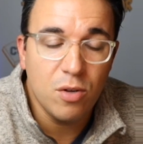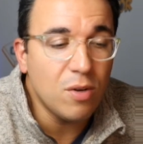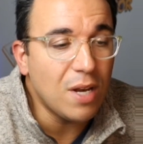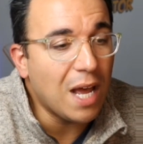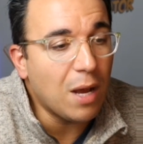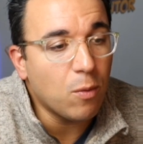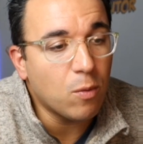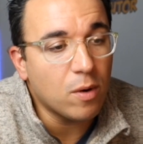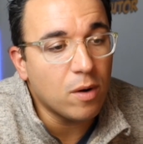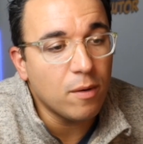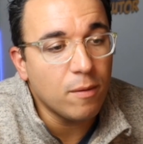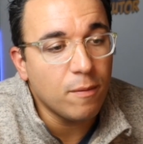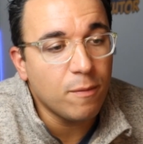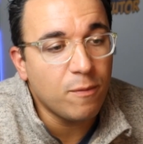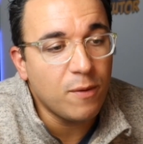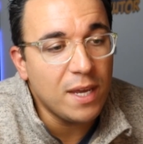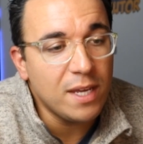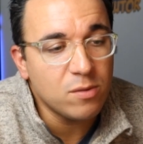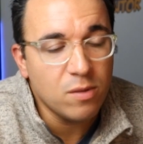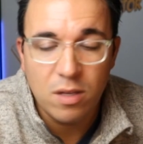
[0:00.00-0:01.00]
Now we're
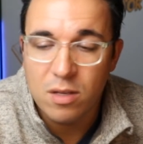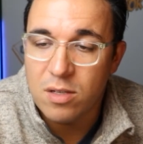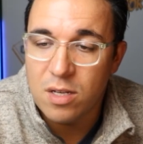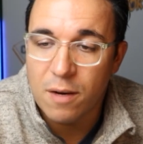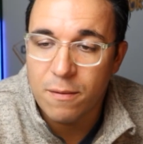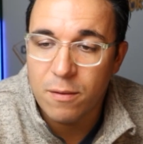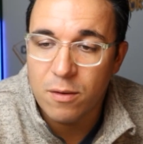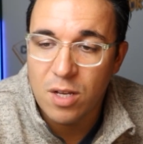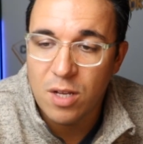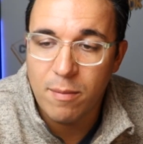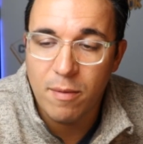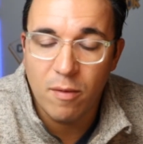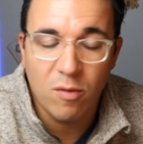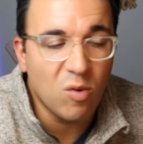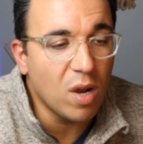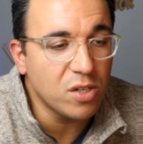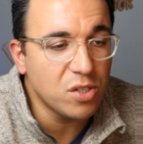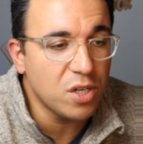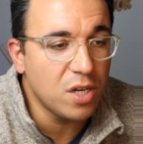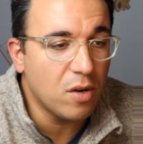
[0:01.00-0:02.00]
faced with a different type of
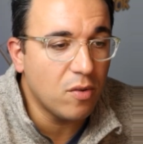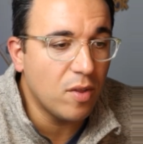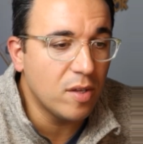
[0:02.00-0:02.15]
question here.